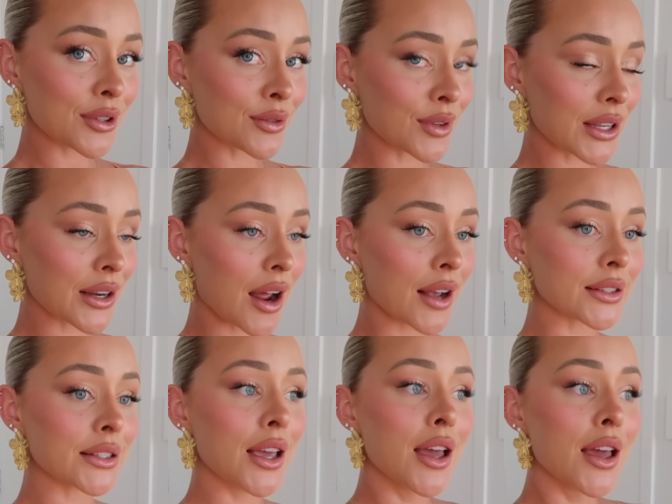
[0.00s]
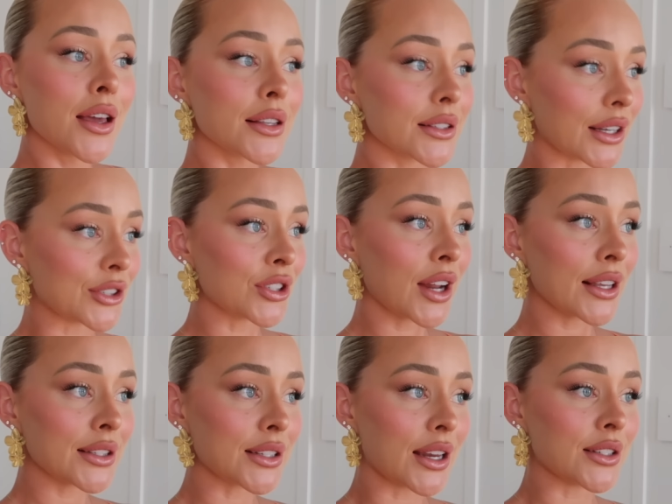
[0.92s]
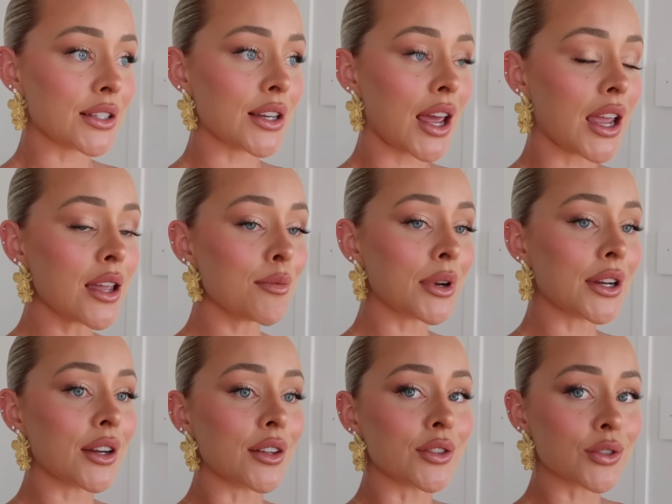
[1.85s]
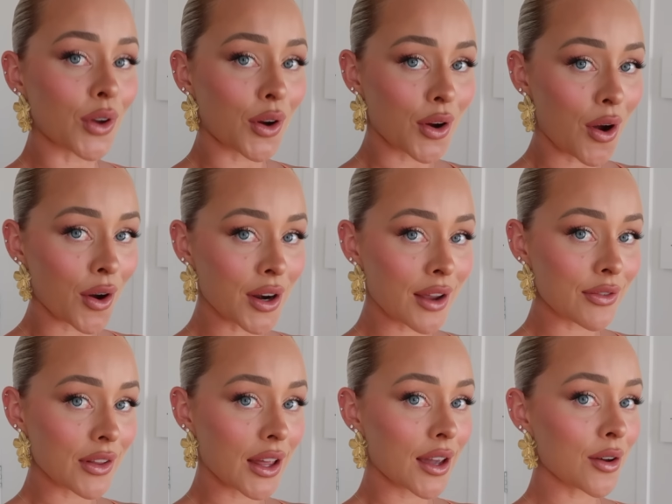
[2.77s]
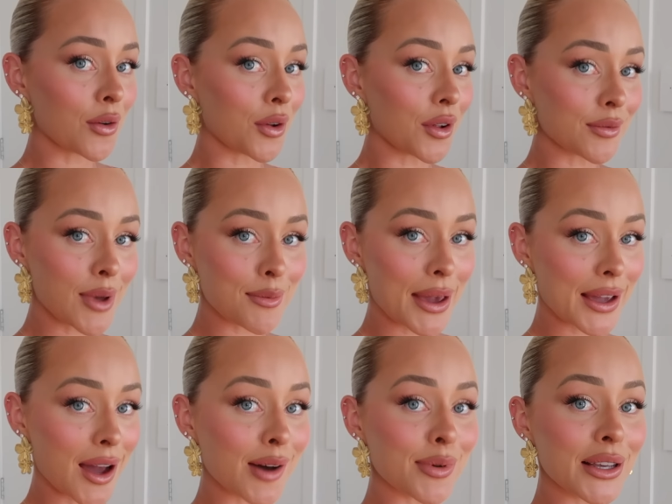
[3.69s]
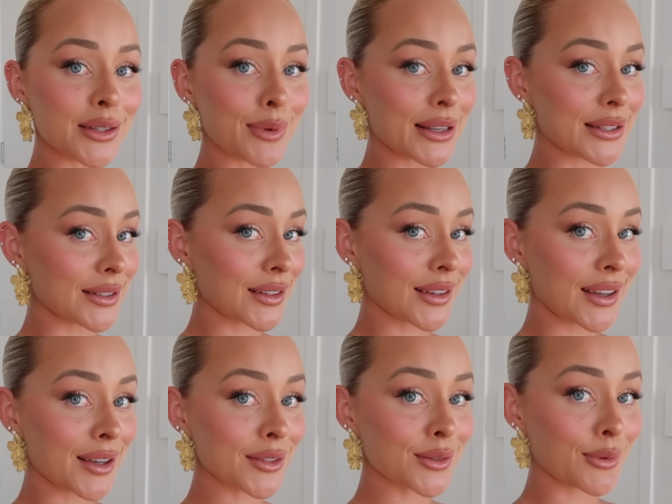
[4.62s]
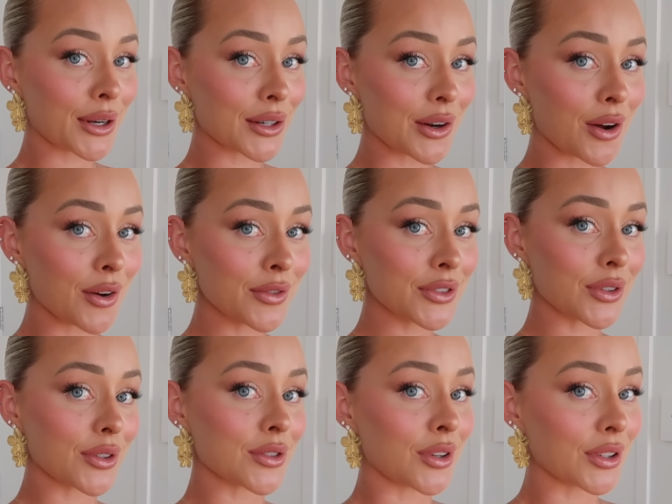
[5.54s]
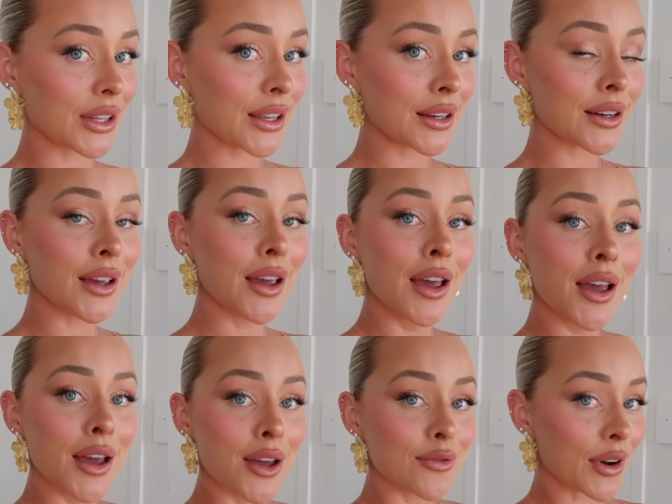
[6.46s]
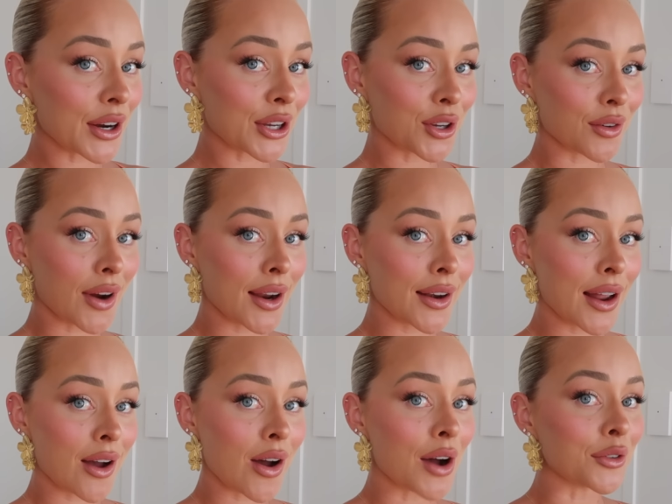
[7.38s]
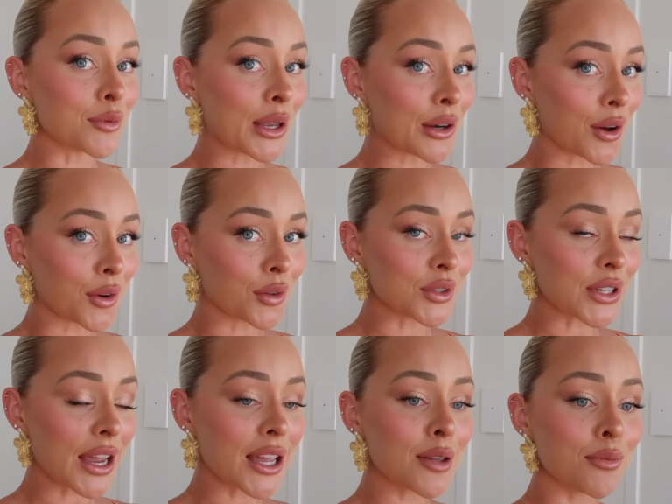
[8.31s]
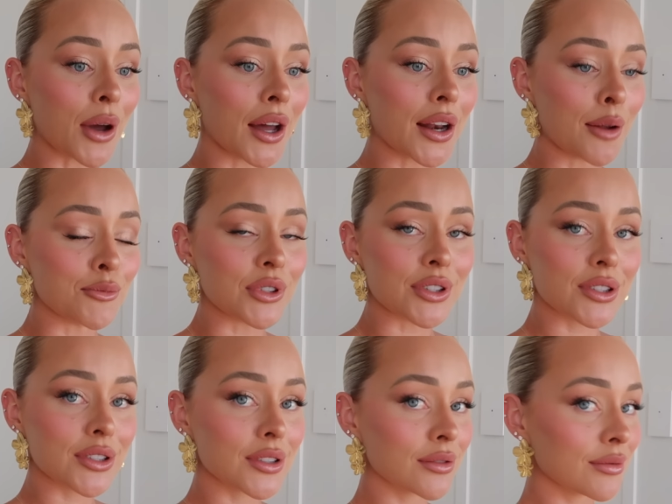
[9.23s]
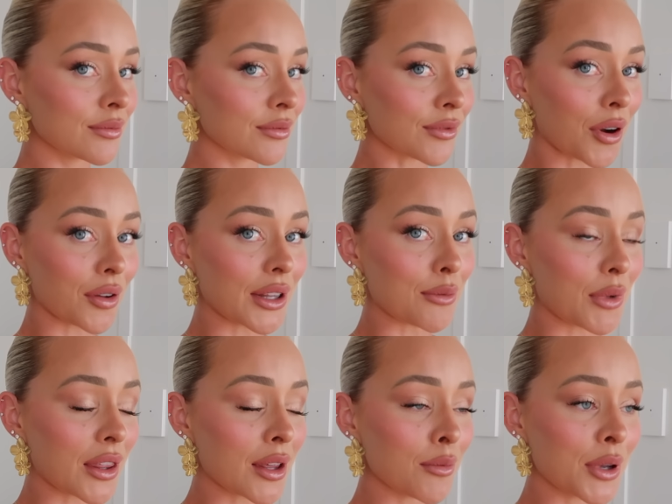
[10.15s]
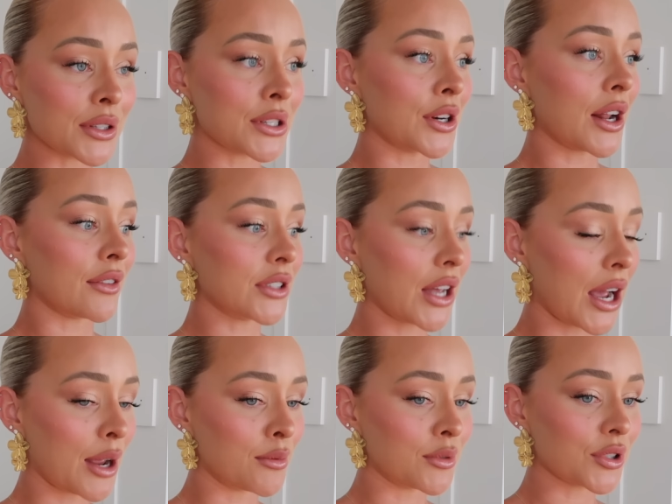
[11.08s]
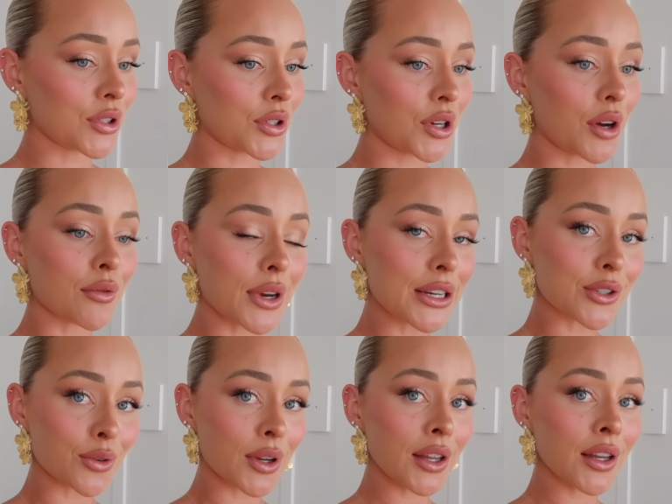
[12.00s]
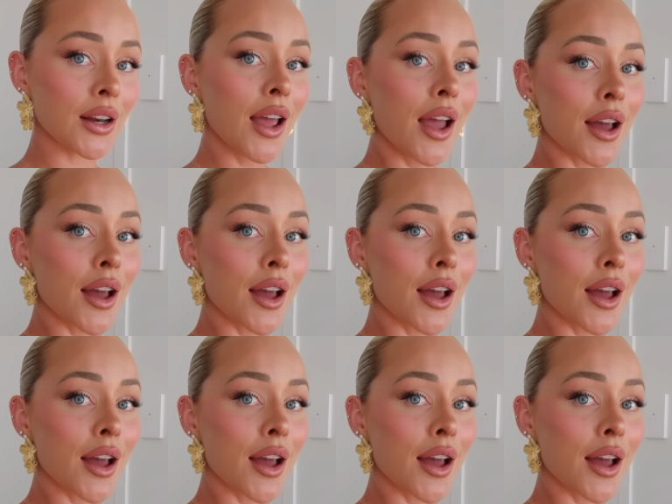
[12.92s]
is really nice. Such a nice day today, but it is so hot. I feel like all of my makeup has basically sweated off, so it's not looking very cute right now after being on all day, but I'm just rolling with it because I don't have time to redo it.